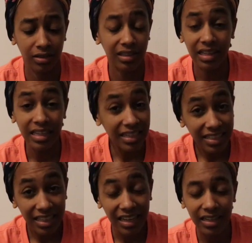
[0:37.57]

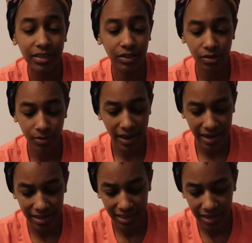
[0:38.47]
eat, do
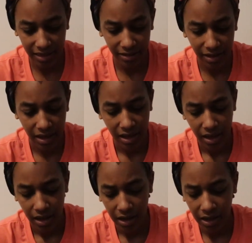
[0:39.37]
anything.
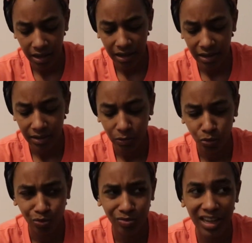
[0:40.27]
And
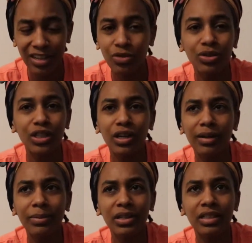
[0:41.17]
it's really
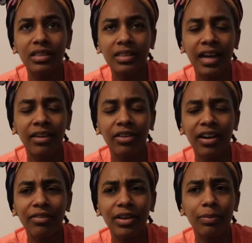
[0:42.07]
hard because after
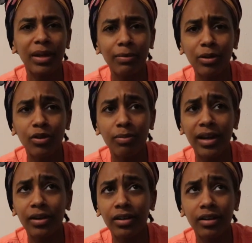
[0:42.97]
having a baby, no
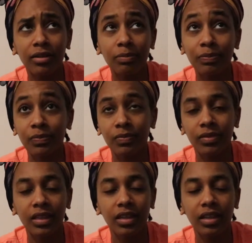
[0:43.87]
matter
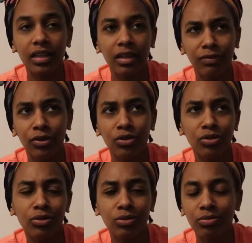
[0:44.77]
if
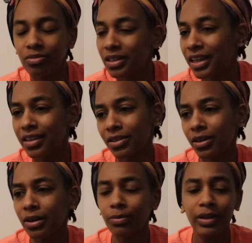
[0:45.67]
you gained a
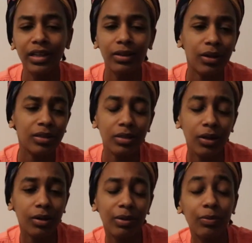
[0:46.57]
lot of weight, lost a
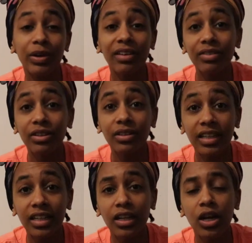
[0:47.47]
lot of weight, whatever you
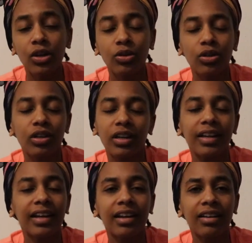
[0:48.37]
did, you're gonna
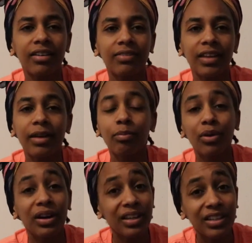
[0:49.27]
have like
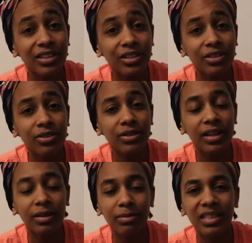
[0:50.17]
body
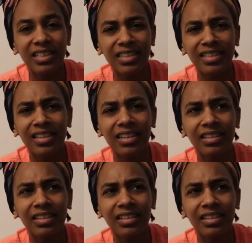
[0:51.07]
image